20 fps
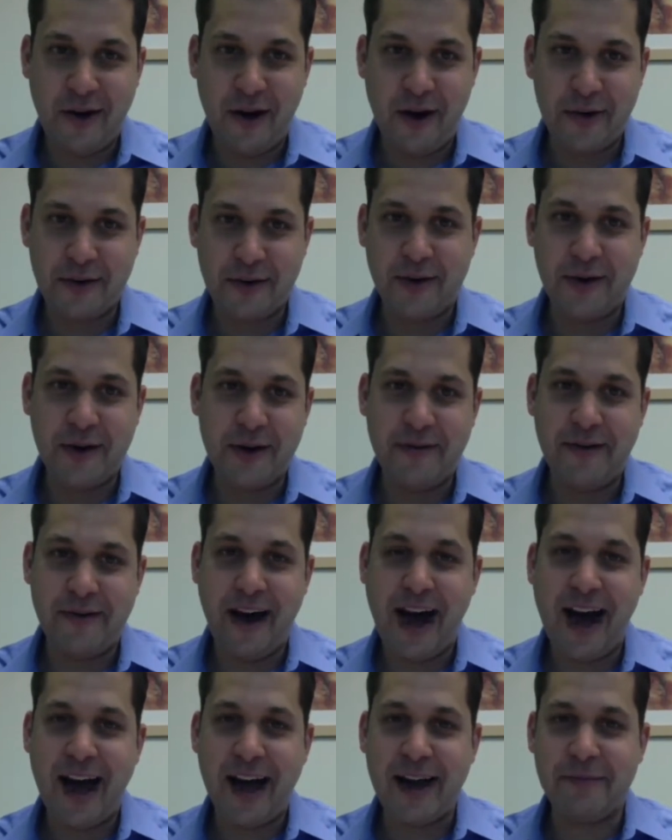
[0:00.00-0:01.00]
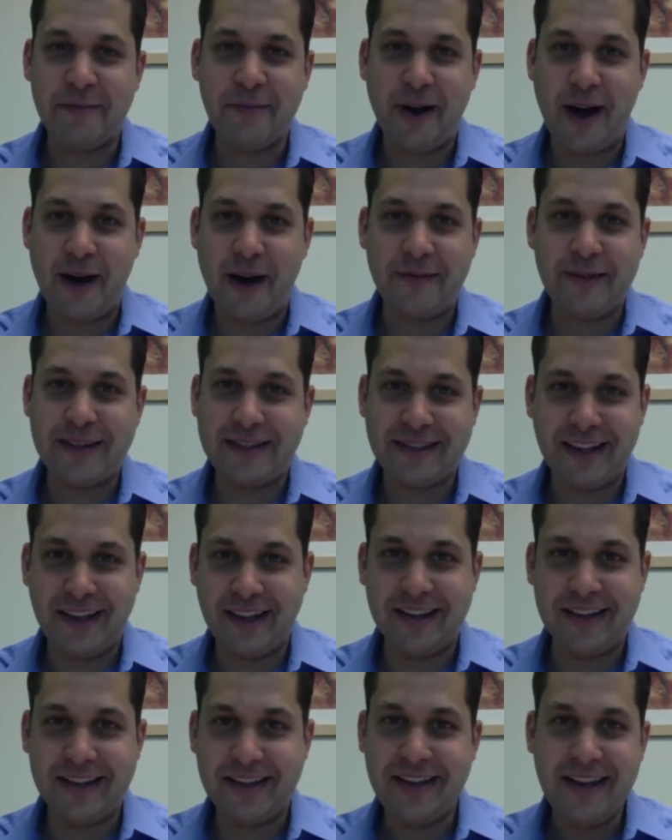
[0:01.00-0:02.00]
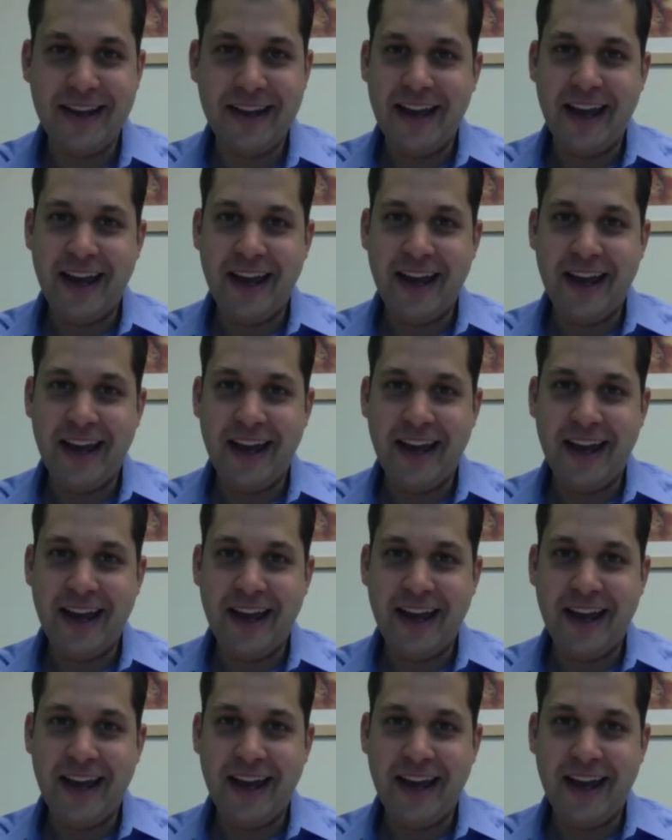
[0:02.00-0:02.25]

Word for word: author of High Profit Selling.